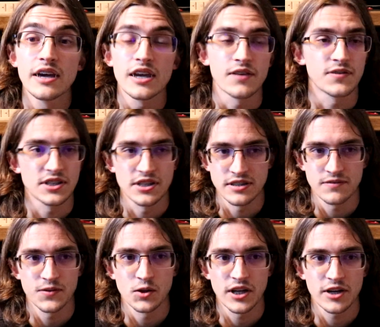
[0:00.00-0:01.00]
If it doesn't
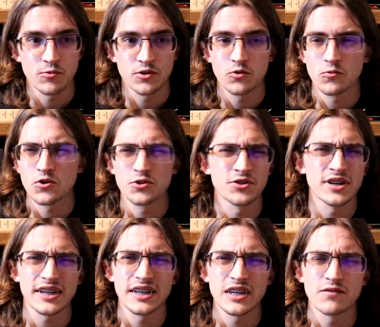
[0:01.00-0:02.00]
feel like a real world, you're not
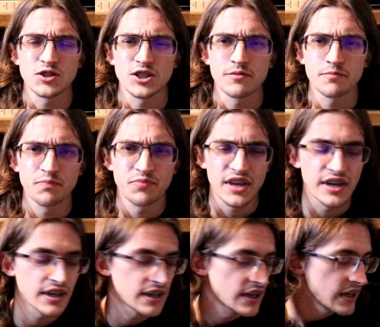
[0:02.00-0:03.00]
going to give a shit.
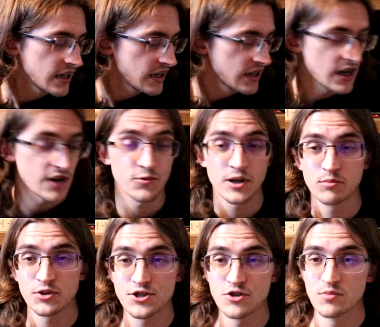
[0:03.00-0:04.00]
And I've
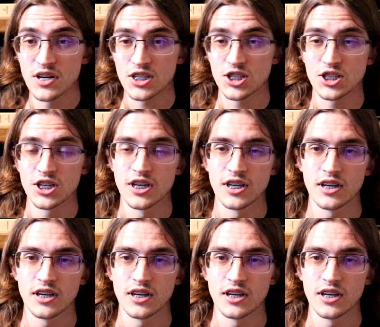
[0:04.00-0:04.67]
rambled too much.